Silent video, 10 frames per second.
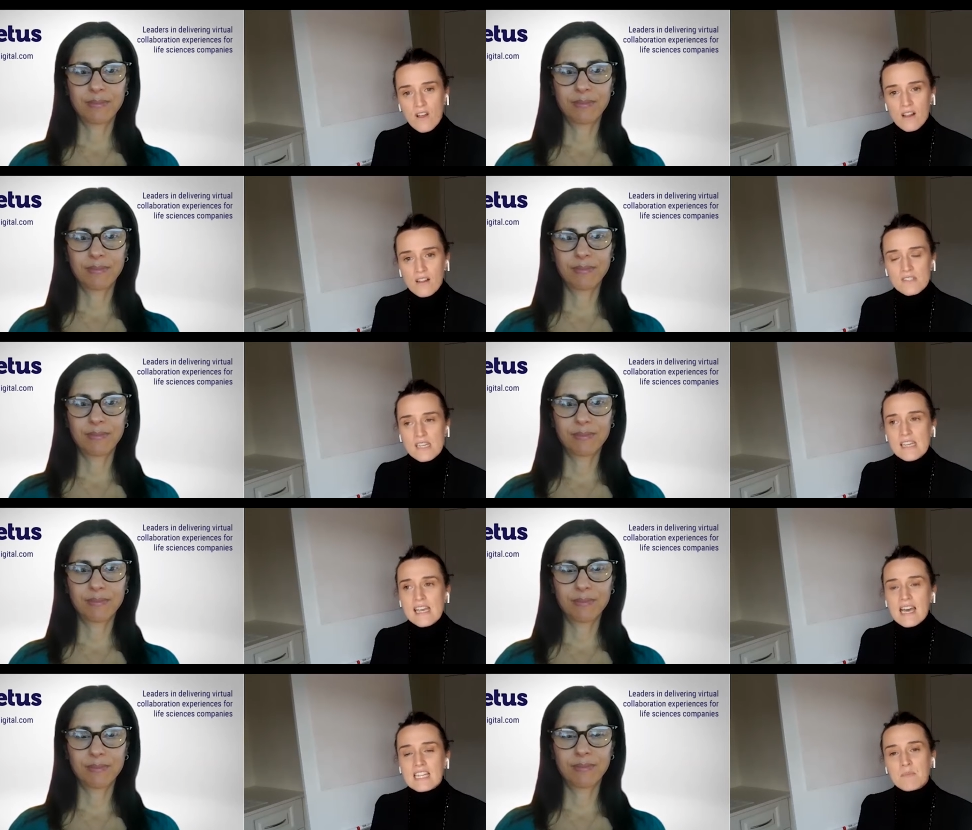Speaker 1: involved.
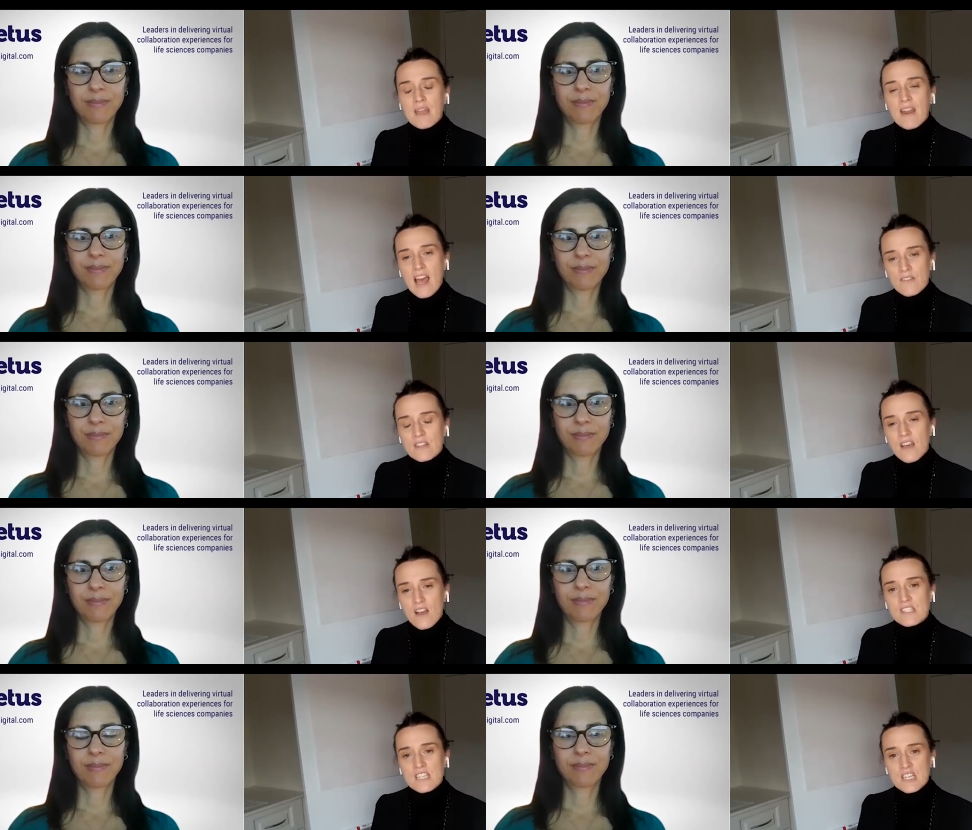And it's about having the
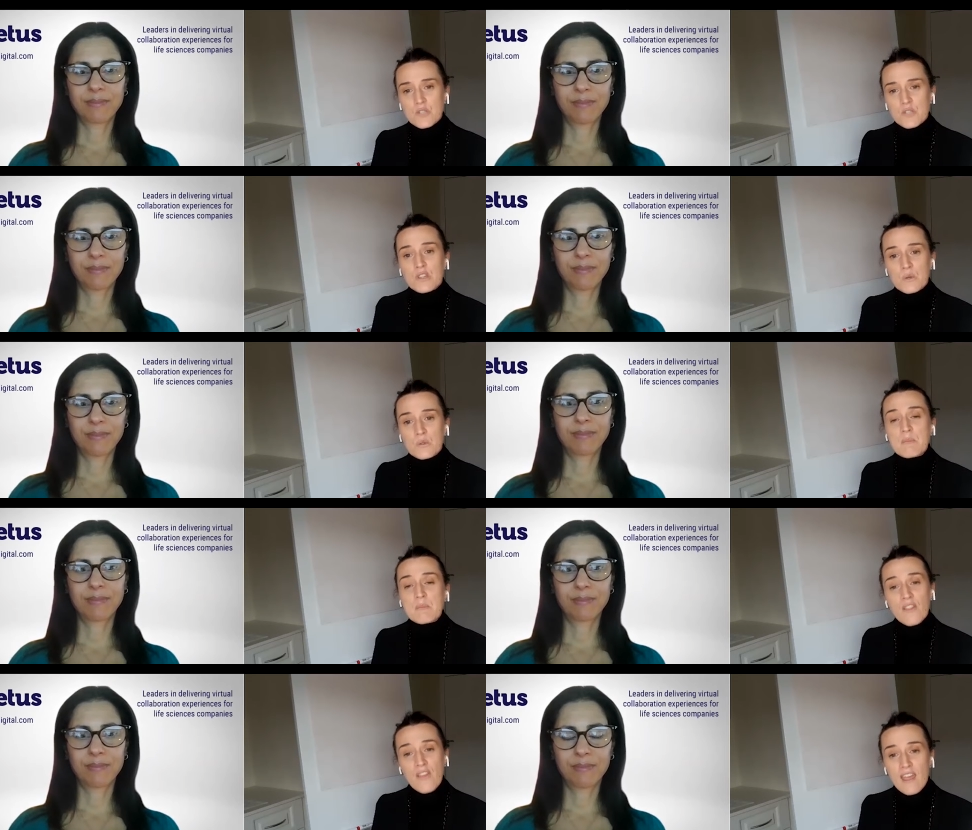conversation with those
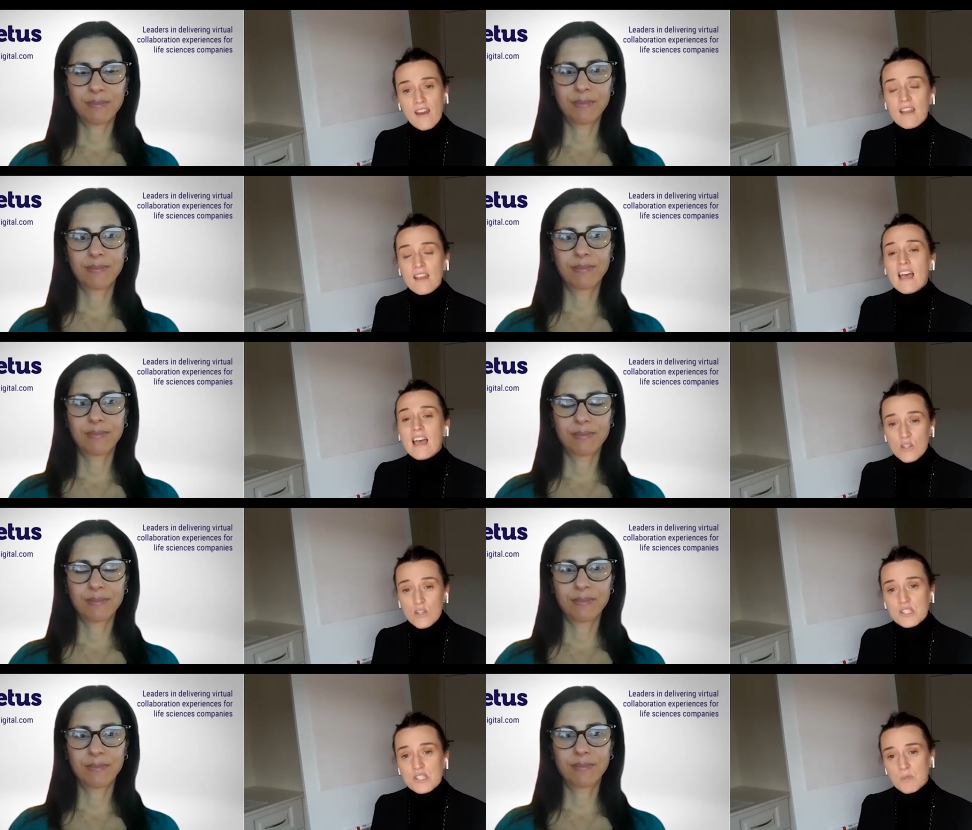people there, and
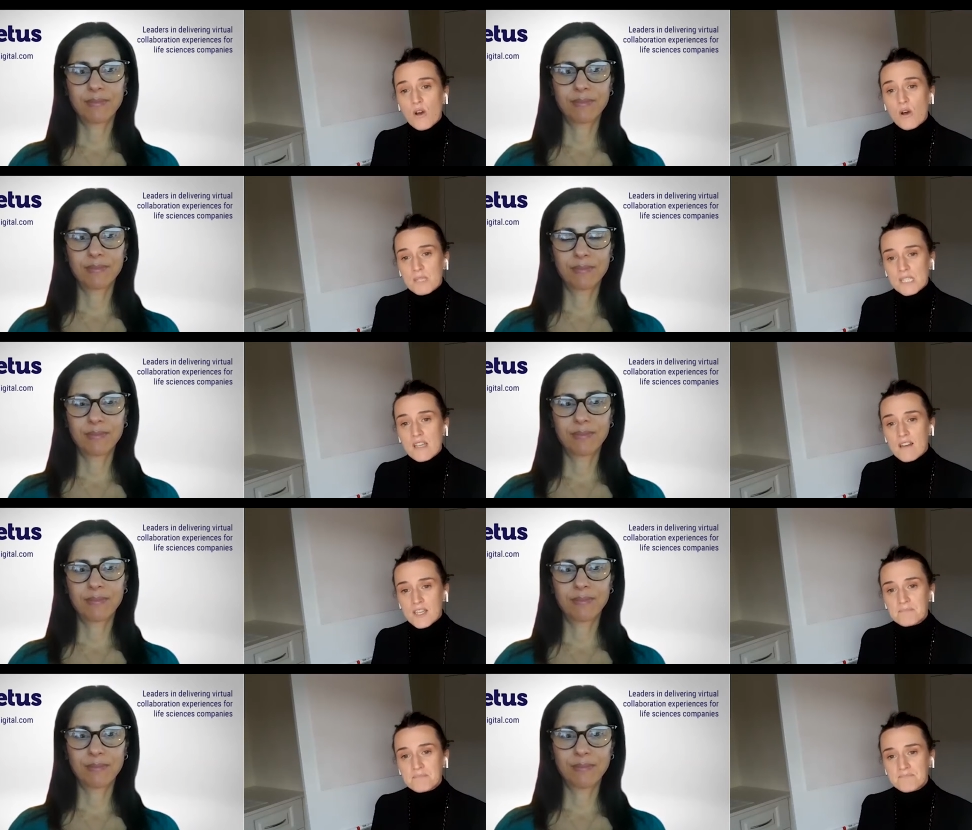the others will come in
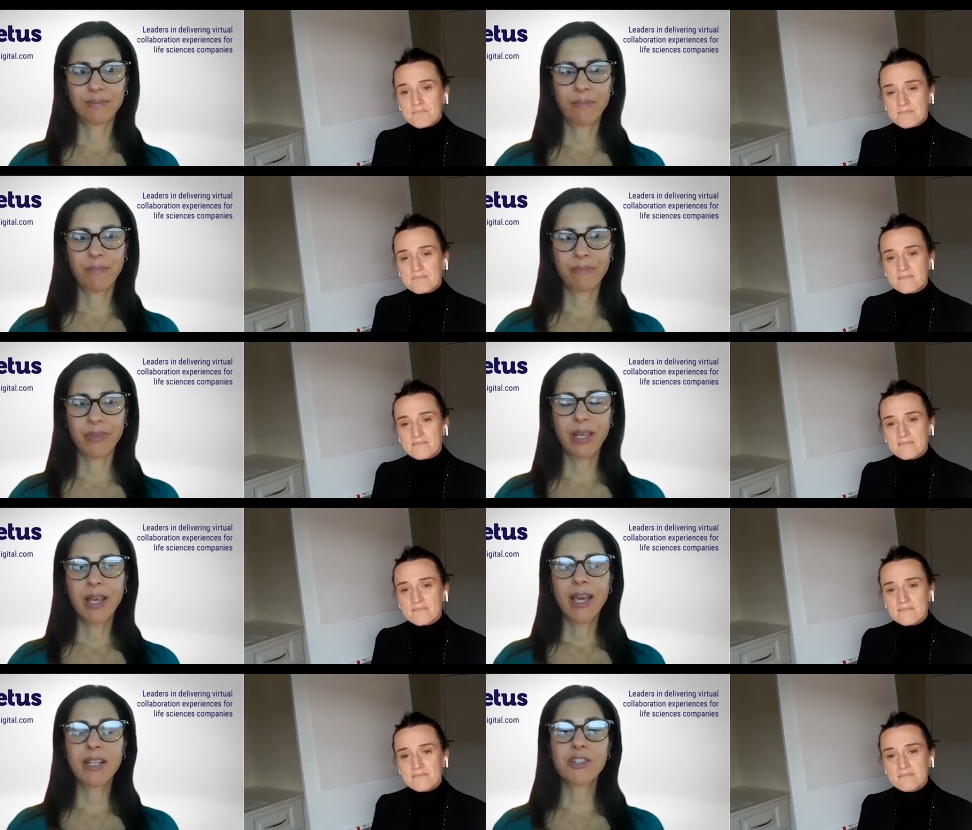time.
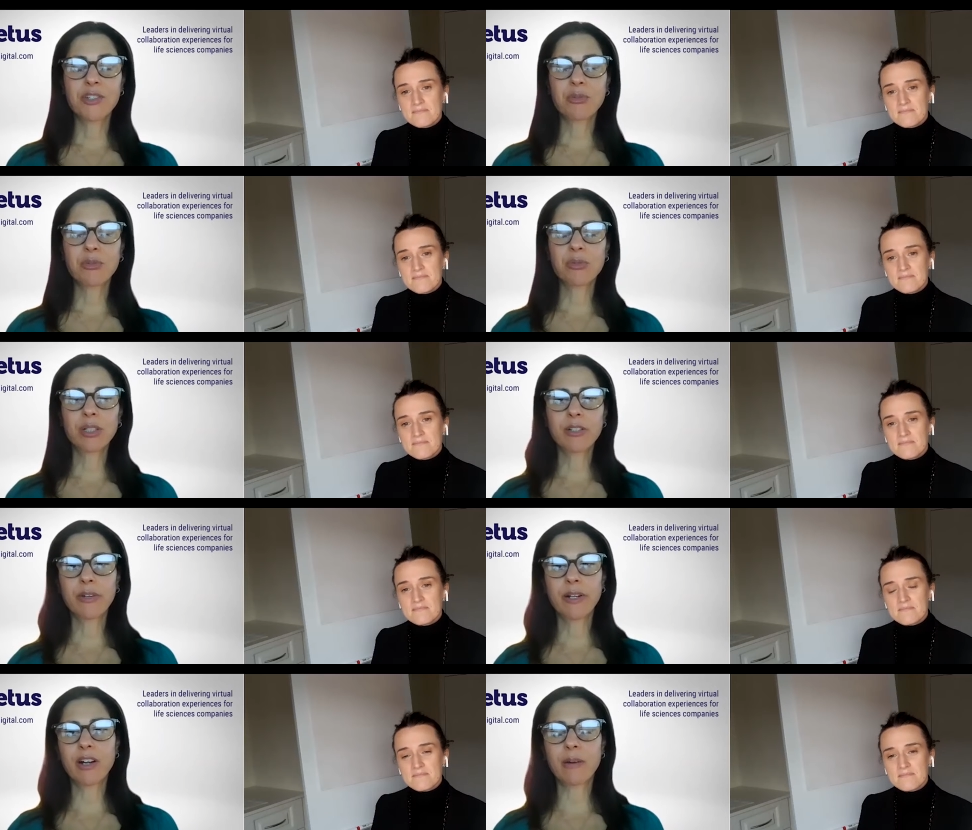
Speaker 2: And it's a really great
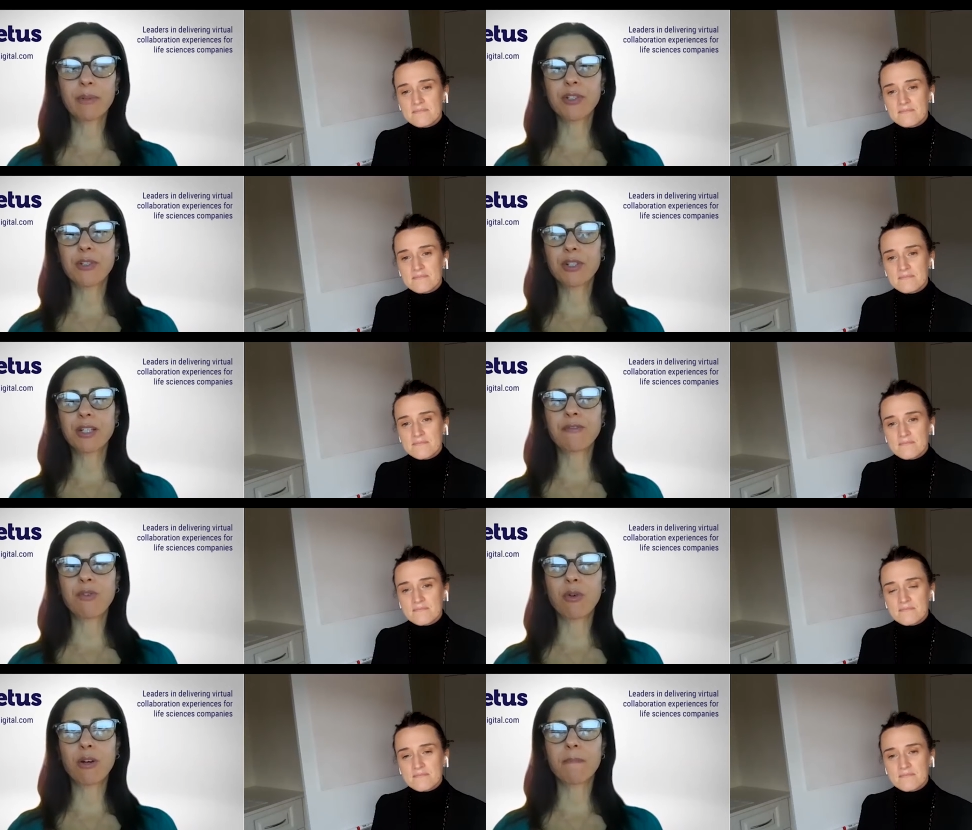opportunity
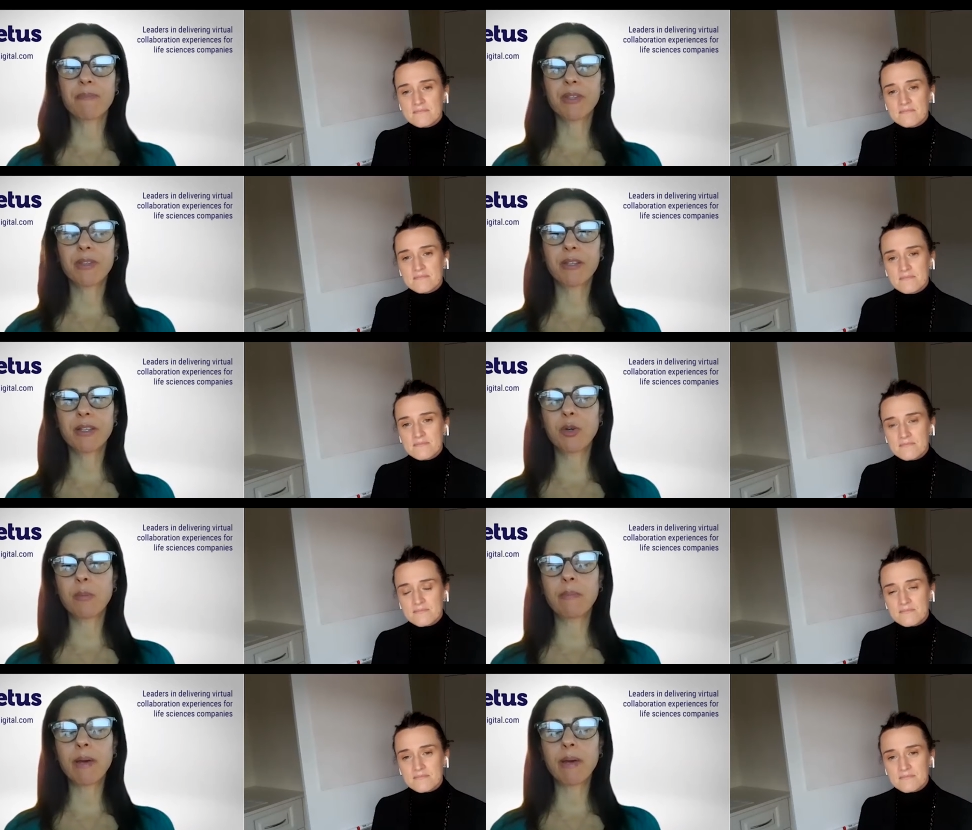for, you know,
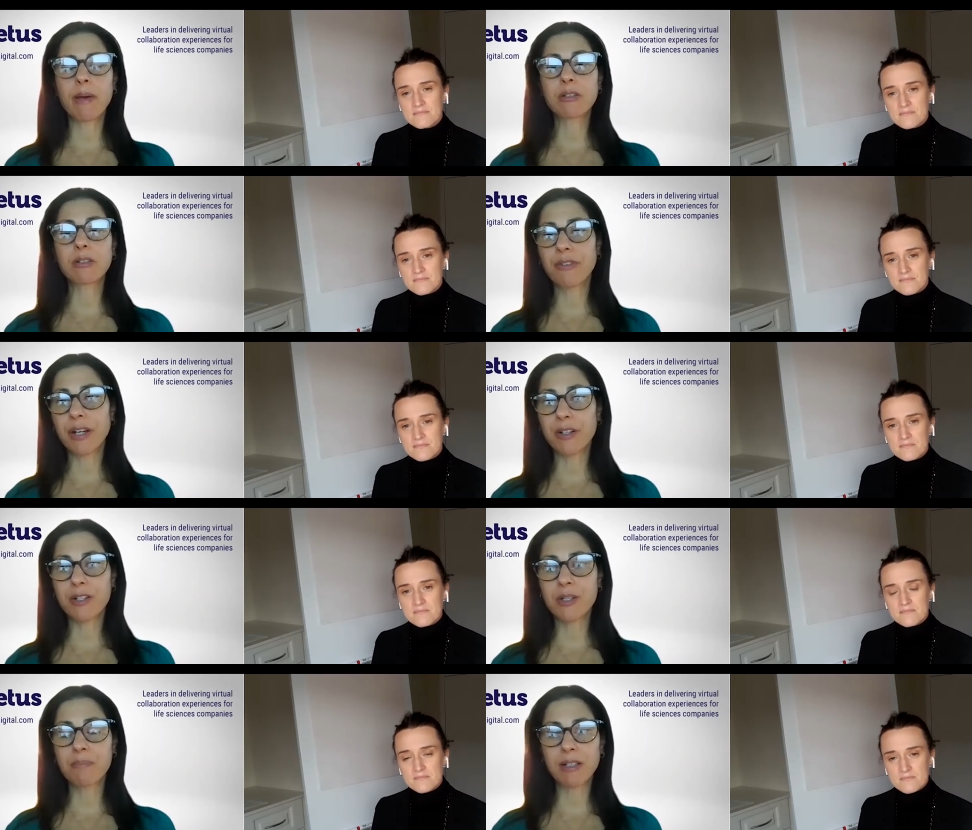medical affairs,
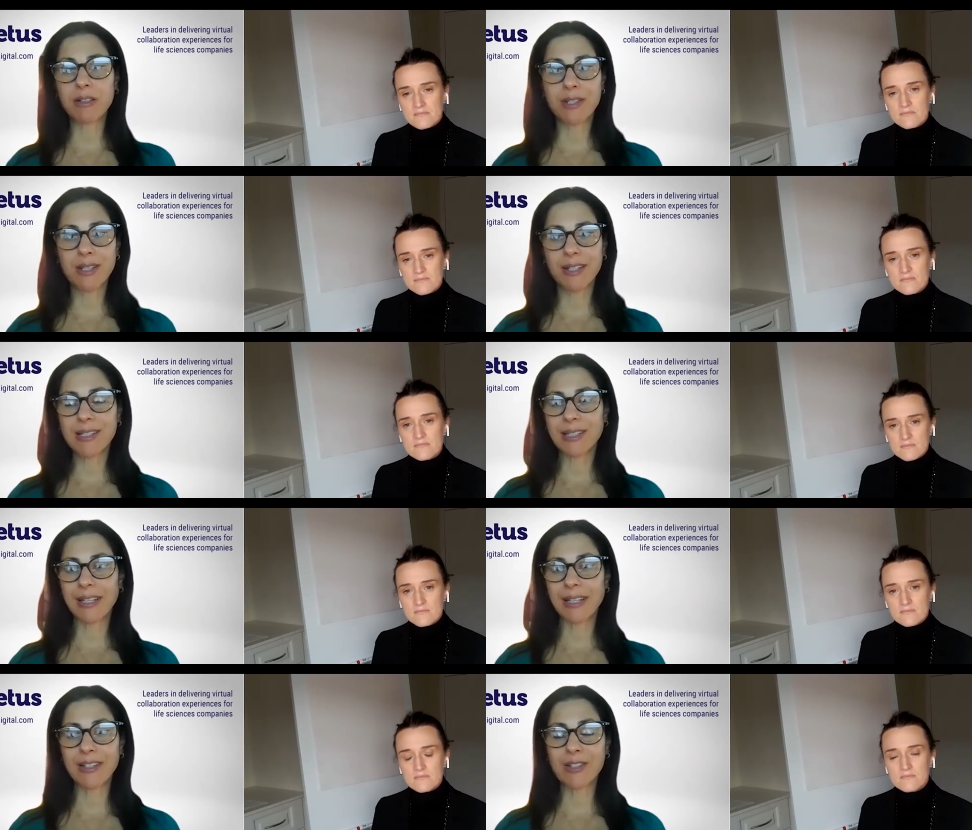medical science
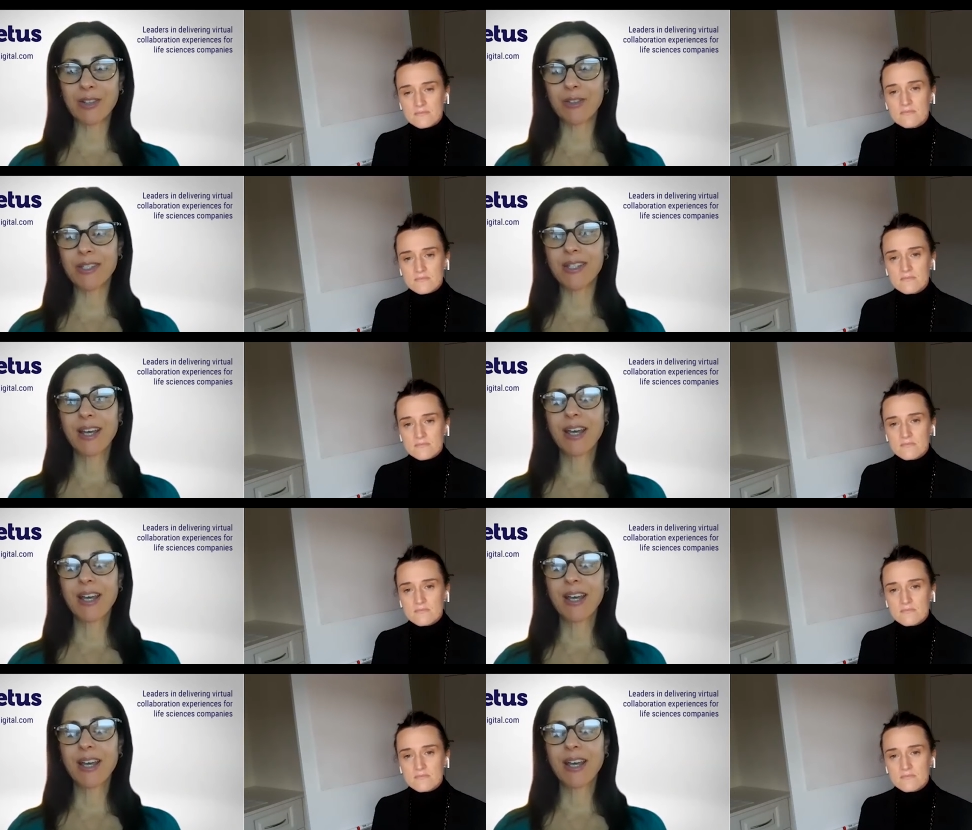liaisons